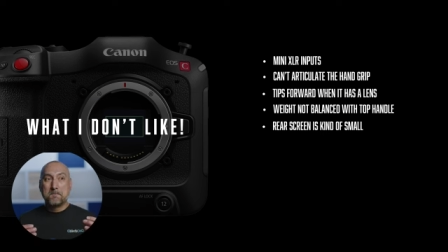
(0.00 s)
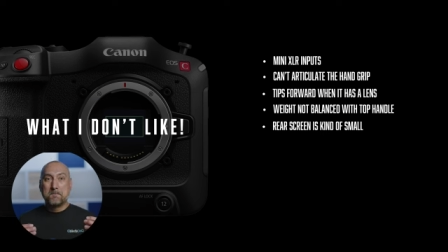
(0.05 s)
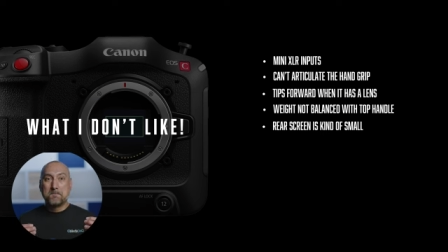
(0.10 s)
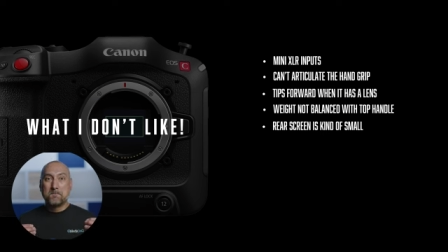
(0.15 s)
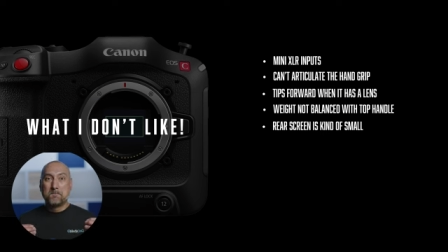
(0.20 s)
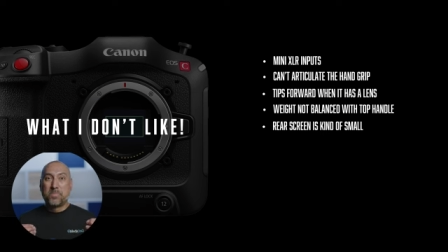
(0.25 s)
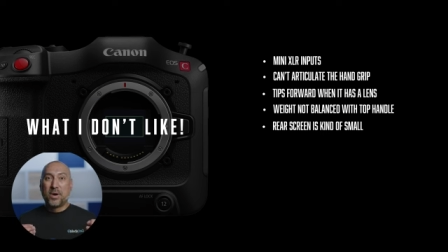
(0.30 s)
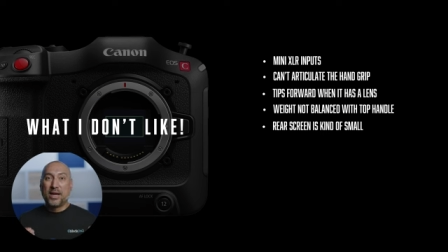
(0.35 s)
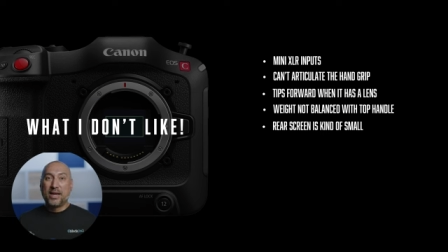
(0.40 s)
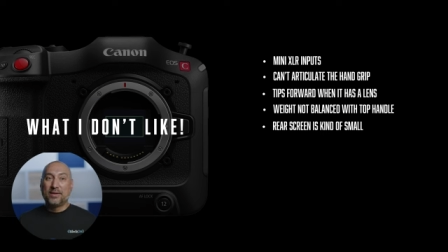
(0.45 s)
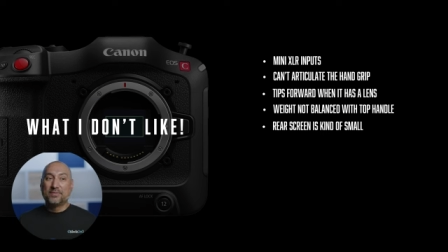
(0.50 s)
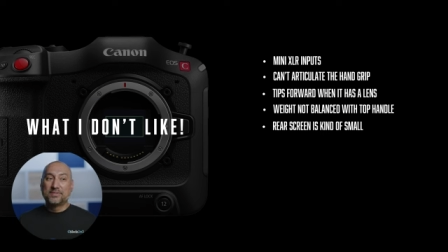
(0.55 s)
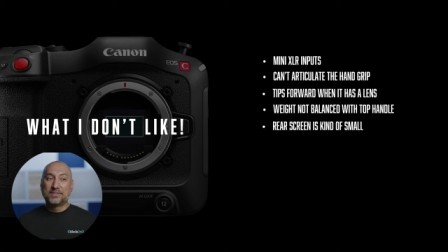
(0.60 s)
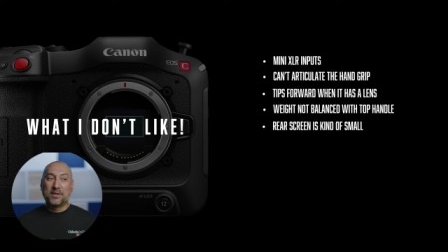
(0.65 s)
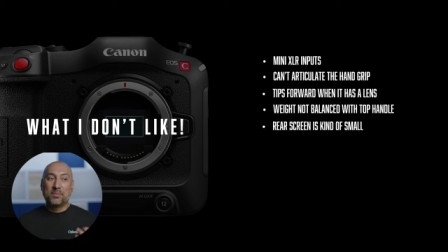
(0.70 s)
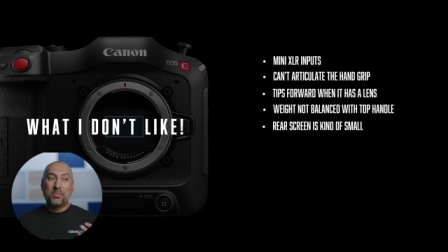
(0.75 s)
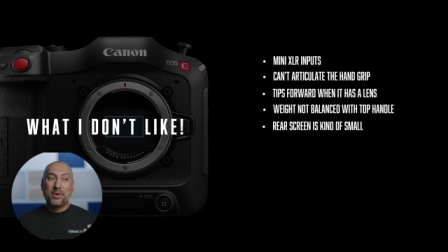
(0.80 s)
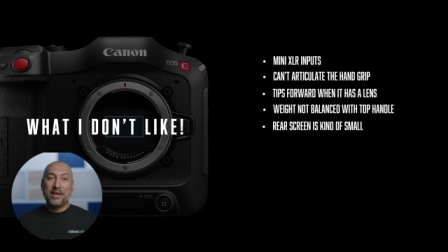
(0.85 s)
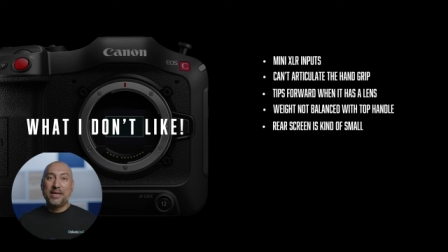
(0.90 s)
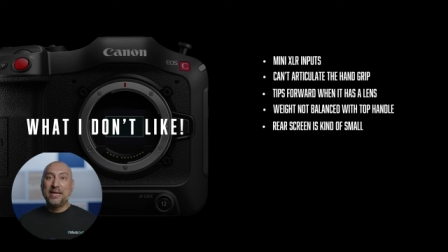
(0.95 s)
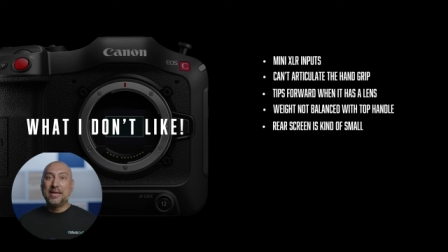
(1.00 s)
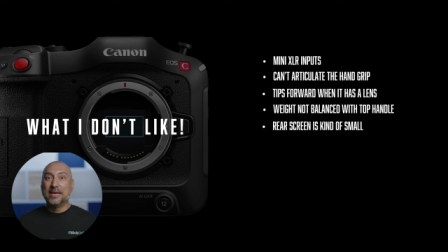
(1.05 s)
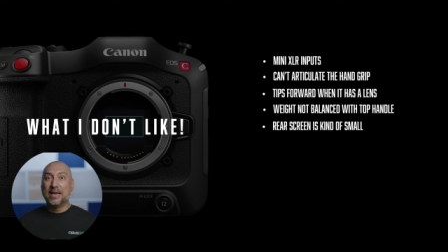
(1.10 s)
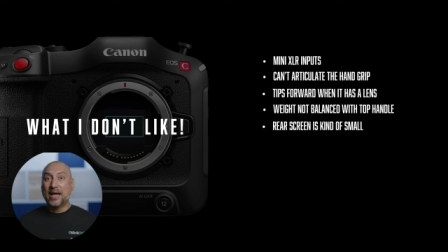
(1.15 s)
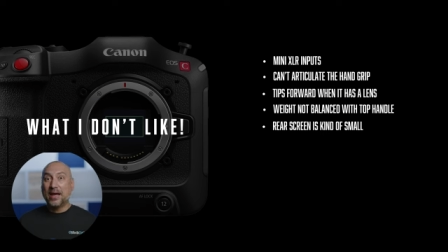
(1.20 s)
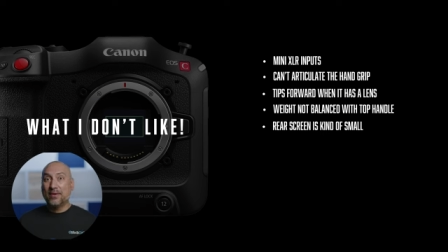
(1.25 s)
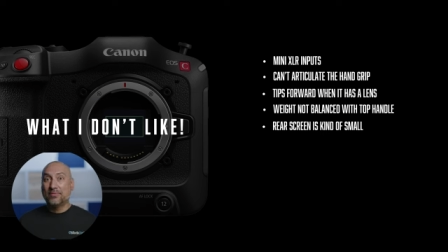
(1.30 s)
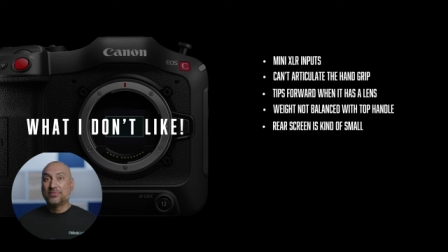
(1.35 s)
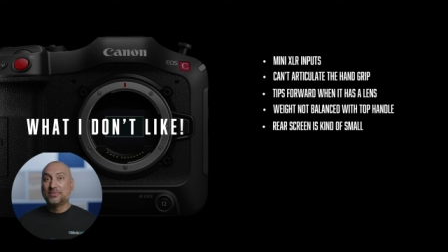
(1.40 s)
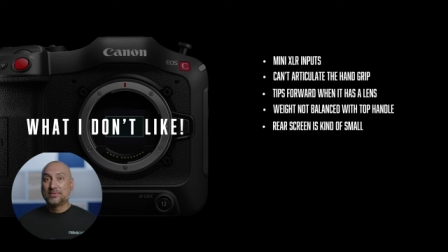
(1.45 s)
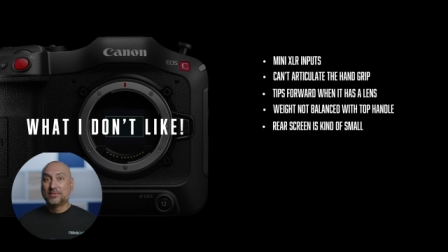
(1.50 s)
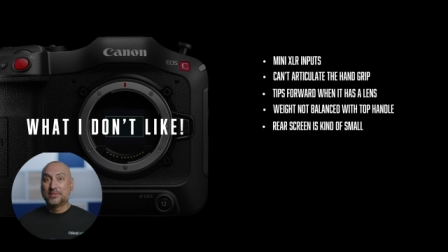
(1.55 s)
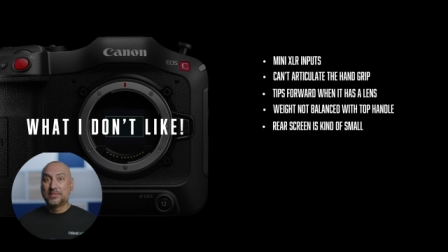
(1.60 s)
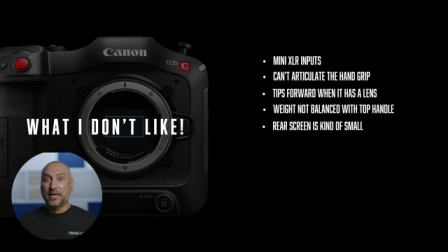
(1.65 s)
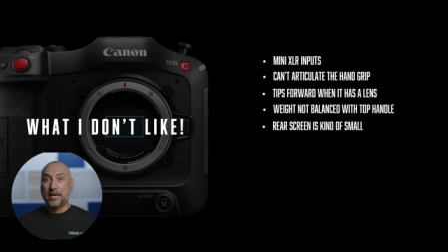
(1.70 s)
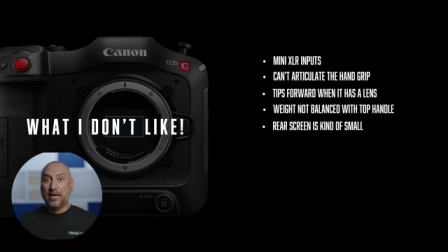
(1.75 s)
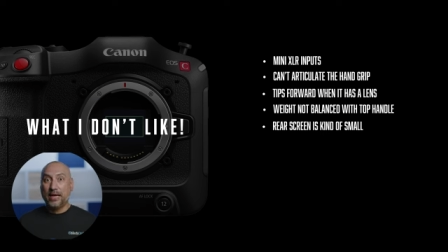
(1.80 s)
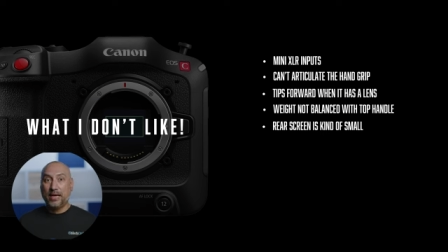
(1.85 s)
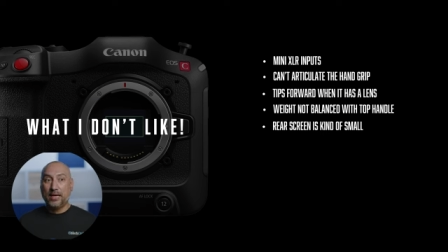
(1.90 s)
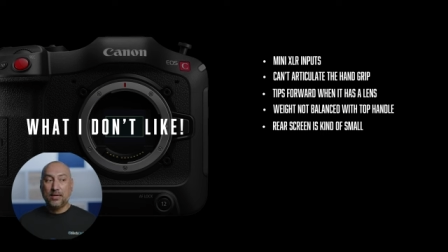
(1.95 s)
But if somebody left,
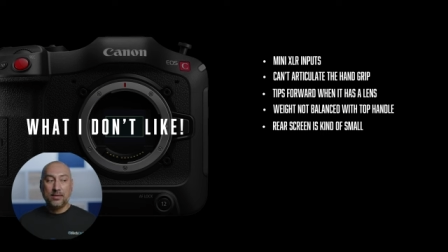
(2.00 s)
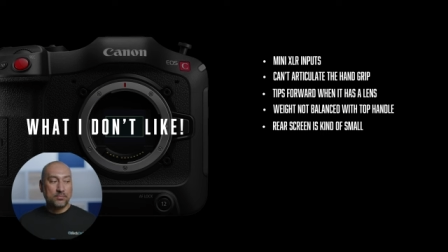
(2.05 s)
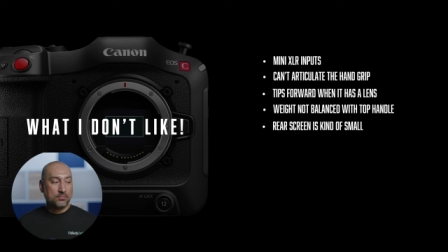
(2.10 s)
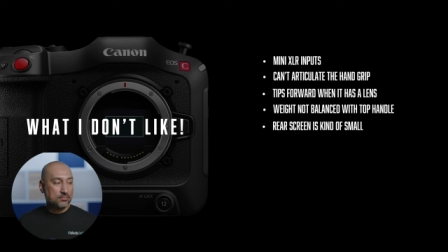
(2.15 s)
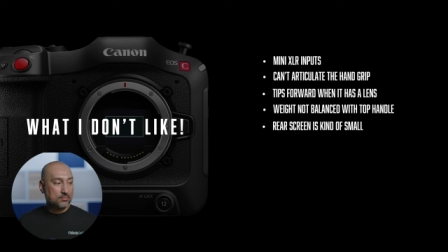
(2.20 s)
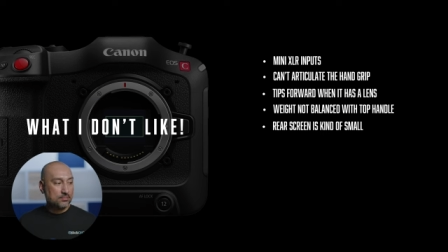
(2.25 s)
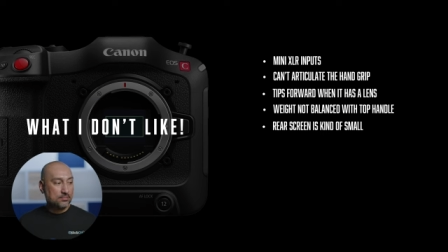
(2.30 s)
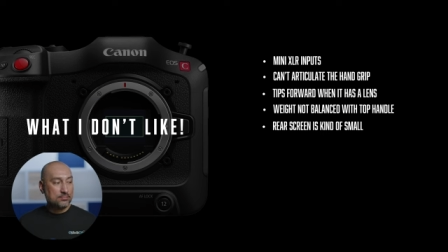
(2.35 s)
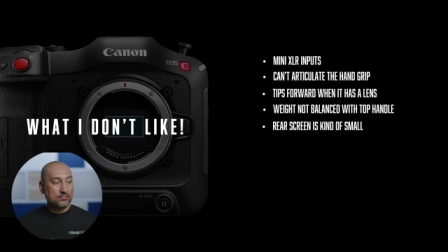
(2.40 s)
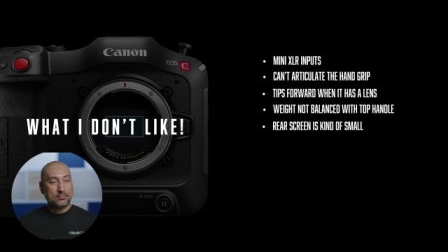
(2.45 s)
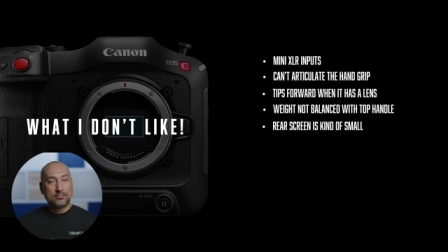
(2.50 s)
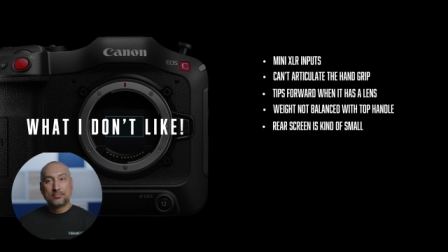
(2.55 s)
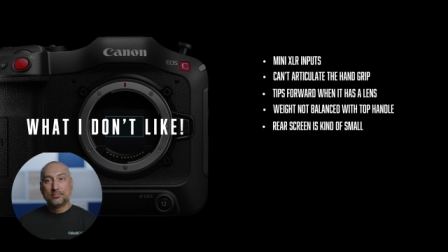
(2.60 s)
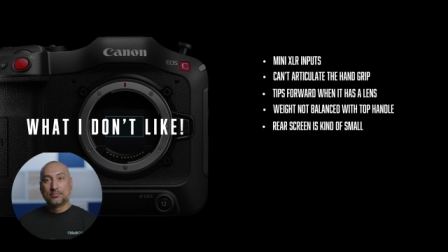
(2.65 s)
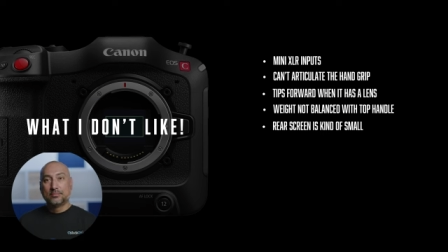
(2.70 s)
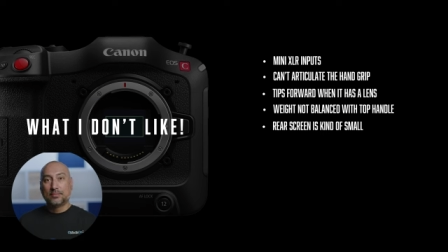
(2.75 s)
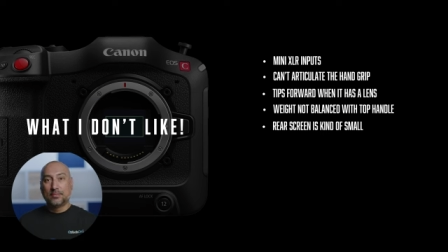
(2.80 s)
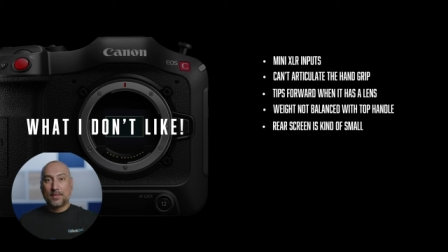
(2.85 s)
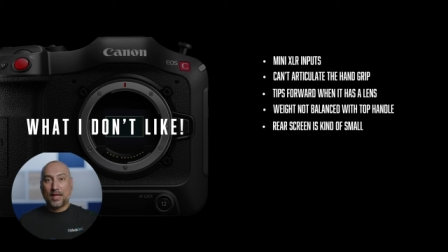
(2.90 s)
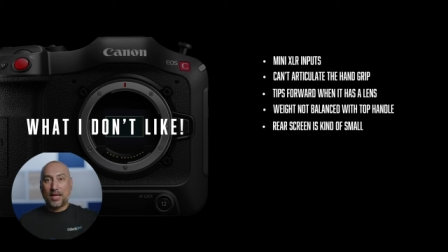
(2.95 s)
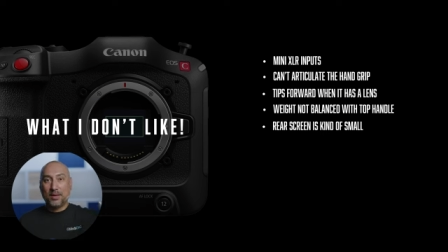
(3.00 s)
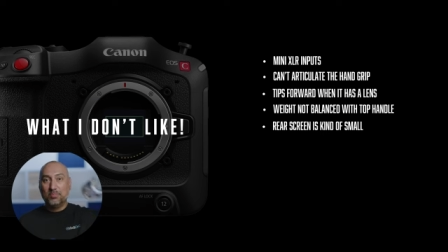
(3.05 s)
say, a